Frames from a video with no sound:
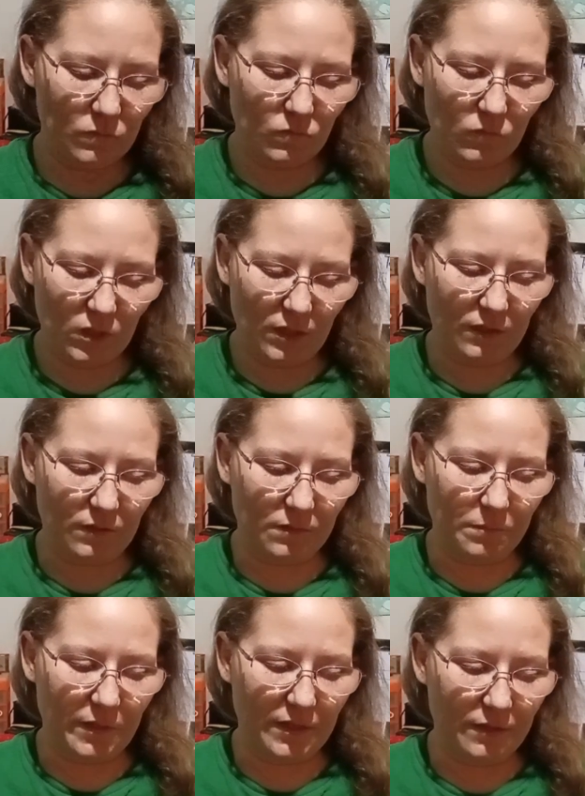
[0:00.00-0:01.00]
and
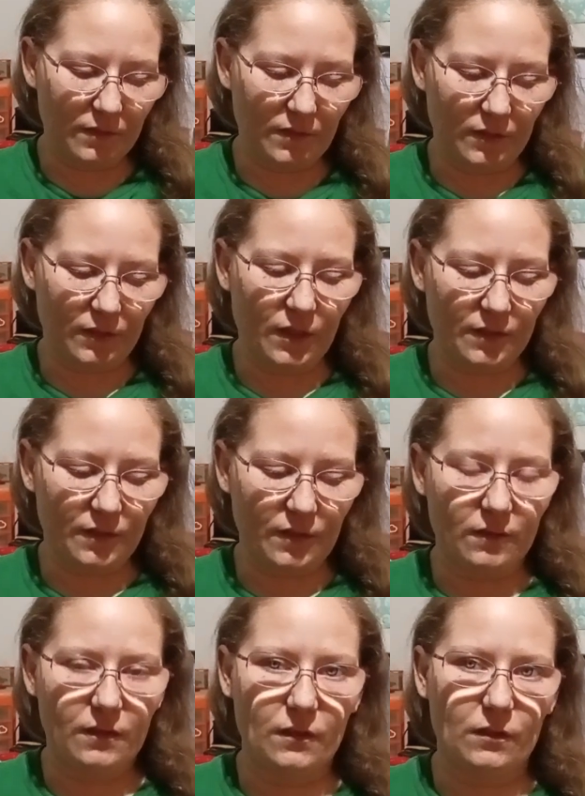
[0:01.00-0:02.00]
got that
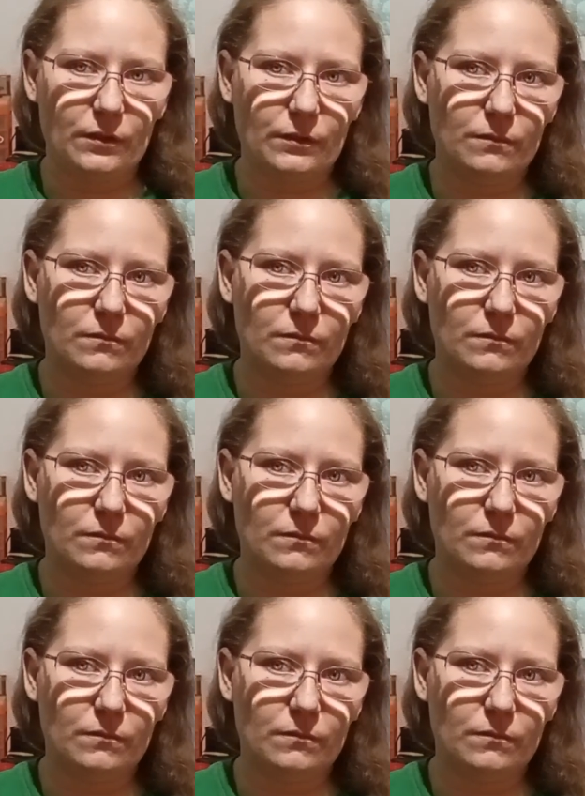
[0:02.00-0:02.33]
color,